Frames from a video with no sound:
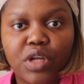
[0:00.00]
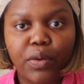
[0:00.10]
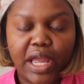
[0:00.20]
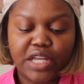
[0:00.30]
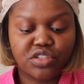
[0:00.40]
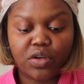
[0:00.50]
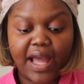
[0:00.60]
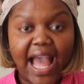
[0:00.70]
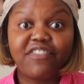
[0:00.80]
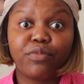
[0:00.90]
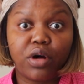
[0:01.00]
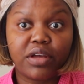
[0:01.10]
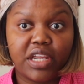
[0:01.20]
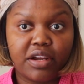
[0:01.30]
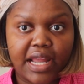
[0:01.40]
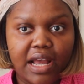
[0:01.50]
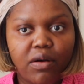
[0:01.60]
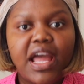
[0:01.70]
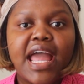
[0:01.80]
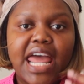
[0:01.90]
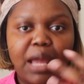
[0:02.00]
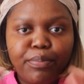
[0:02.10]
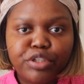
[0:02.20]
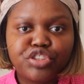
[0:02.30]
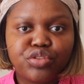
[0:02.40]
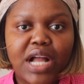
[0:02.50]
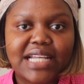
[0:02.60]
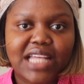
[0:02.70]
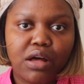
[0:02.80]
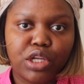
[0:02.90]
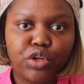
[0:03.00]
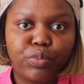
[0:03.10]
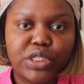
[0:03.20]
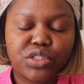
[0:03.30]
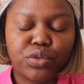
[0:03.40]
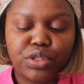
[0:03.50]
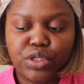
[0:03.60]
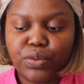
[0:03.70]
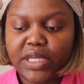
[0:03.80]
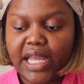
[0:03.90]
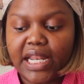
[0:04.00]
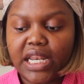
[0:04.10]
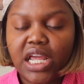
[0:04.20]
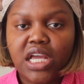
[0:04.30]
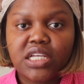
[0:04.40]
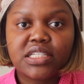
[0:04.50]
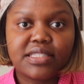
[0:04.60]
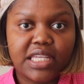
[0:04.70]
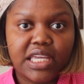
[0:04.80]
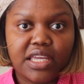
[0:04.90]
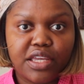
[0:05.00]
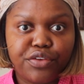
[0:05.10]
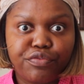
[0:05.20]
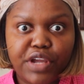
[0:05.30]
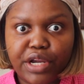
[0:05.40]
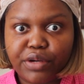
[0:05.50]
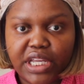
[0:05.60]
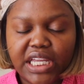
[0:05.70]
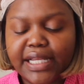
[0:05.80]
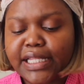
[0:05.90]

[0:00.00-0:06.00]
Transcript: Okay, so I have them all here now and I pushed you guys out a little bit so that you can see very